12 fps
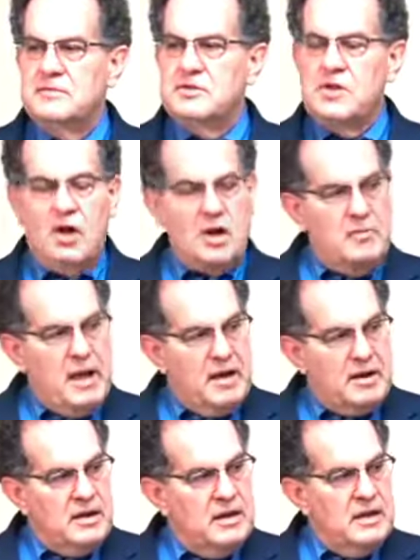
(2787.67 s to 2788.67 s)
You talk
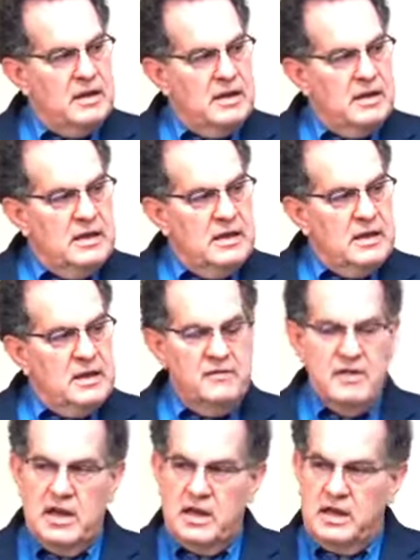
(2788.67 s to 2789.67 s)
about
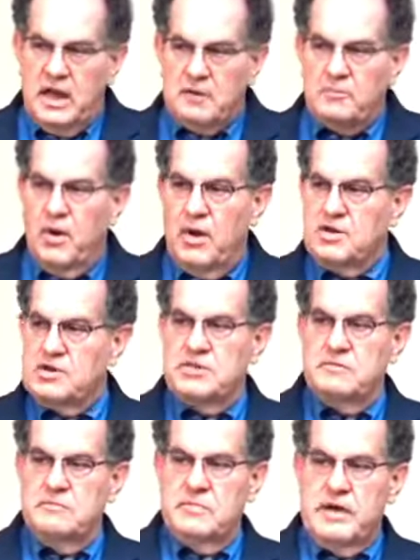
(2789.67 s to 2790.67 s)
giving a gut
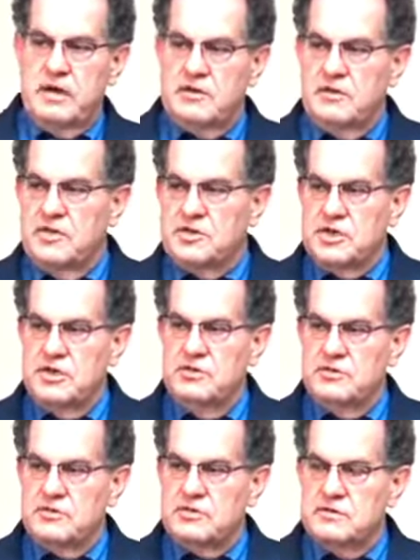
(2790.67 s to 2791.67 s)
punch here to the
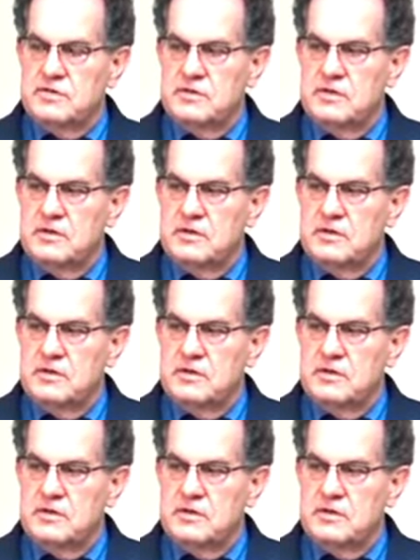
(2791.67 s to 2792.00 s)
Jews,